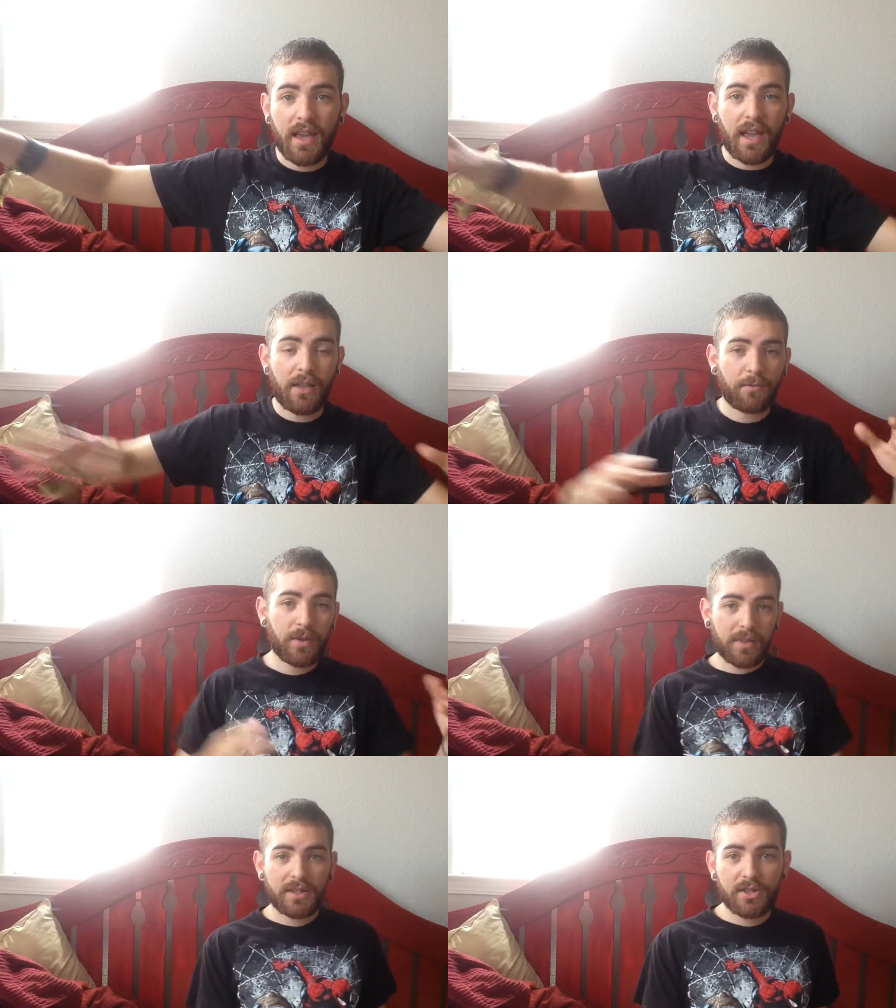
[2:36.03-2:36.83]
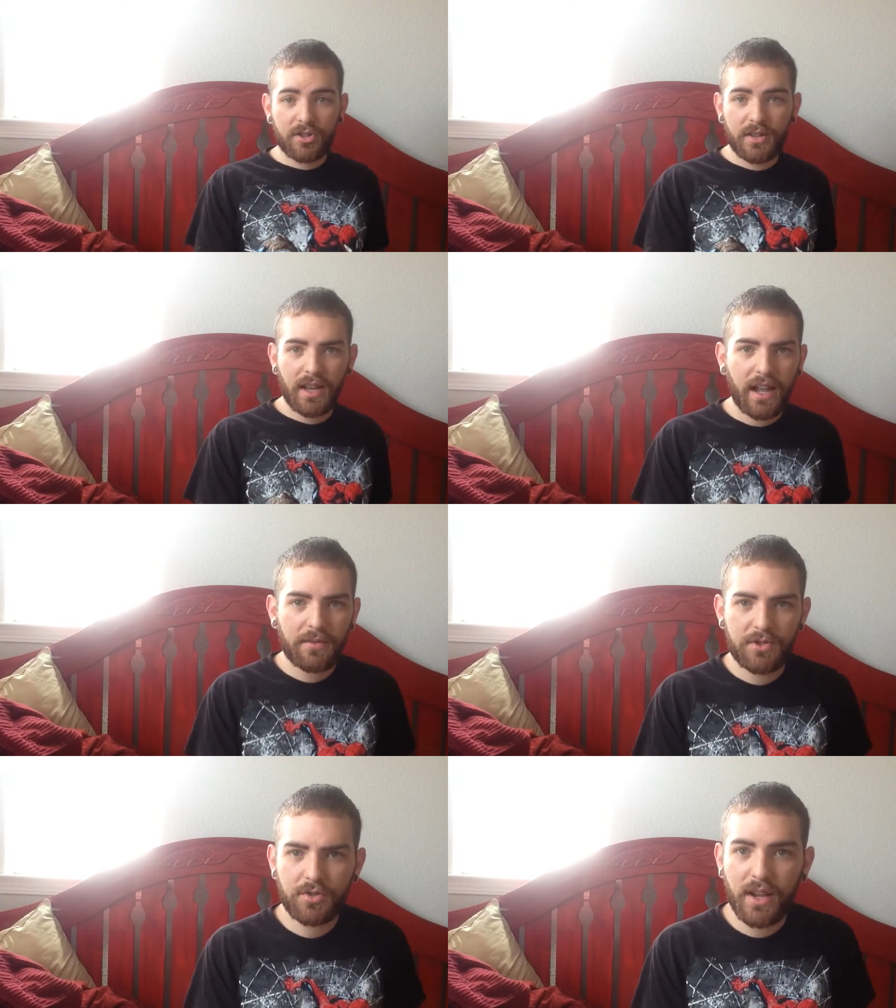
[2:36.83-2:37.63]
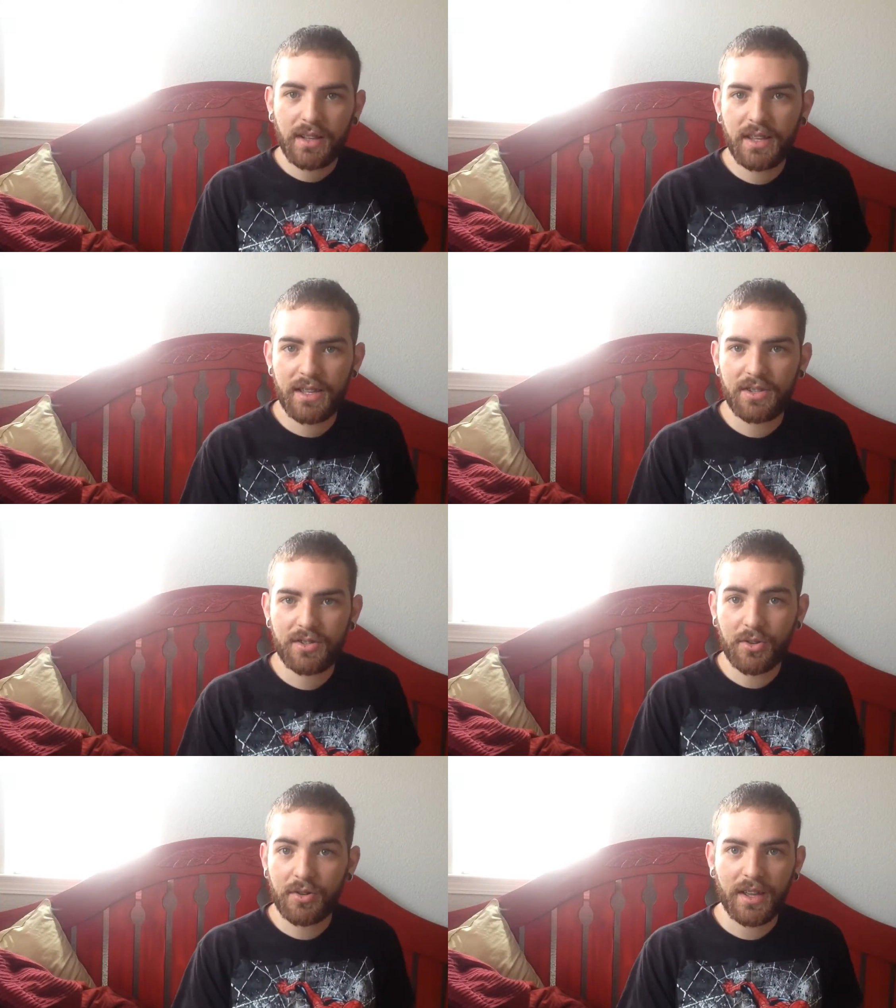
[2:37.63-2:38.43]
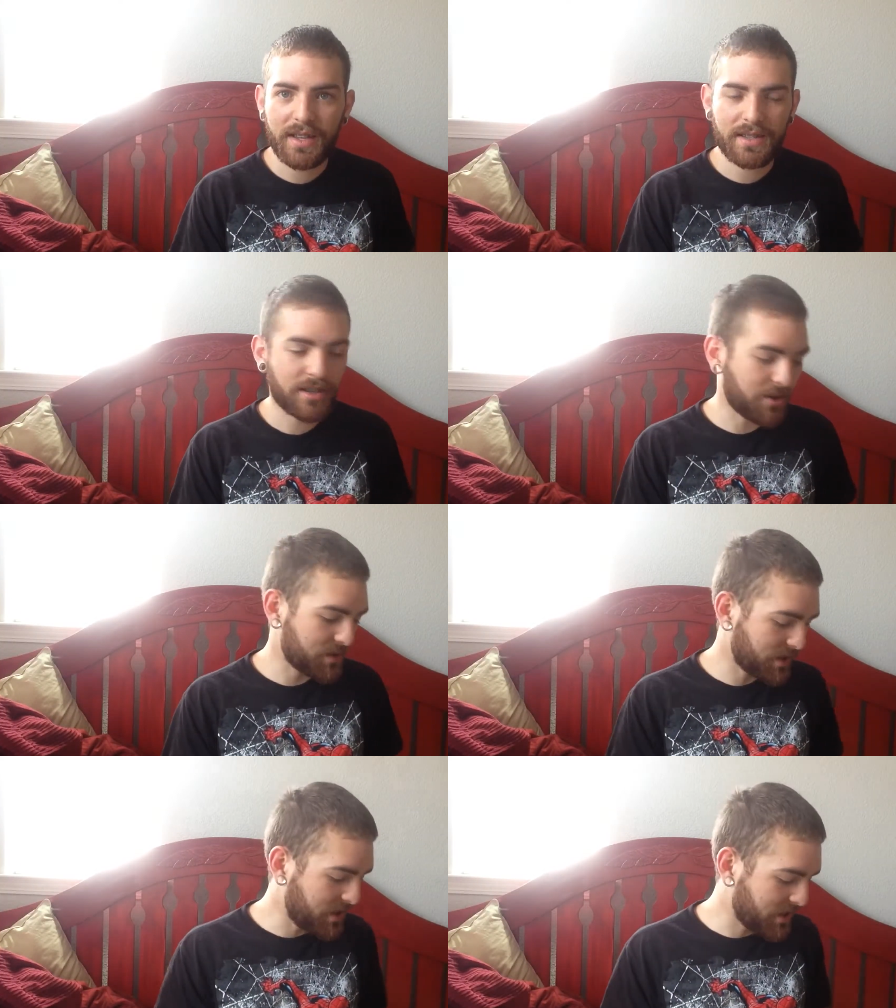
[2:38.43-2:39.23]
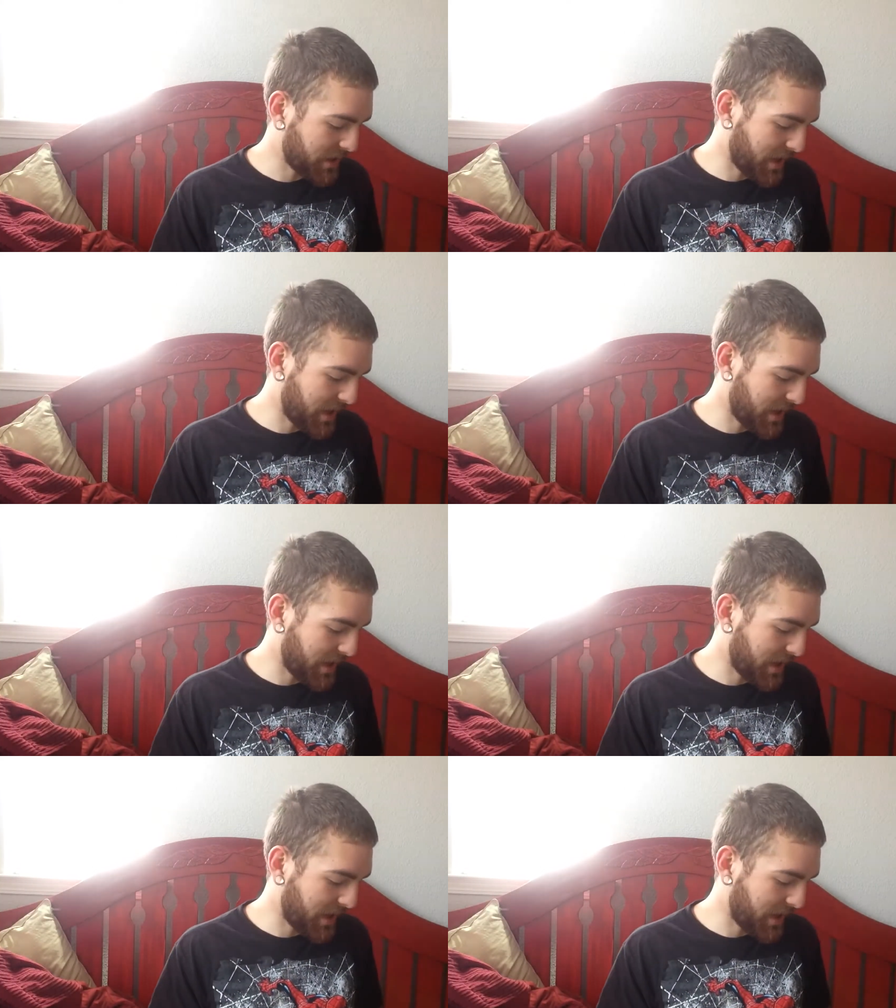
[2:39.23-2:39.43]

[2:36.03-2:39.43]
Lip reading: And we've been kind of trailing his story as it goes along.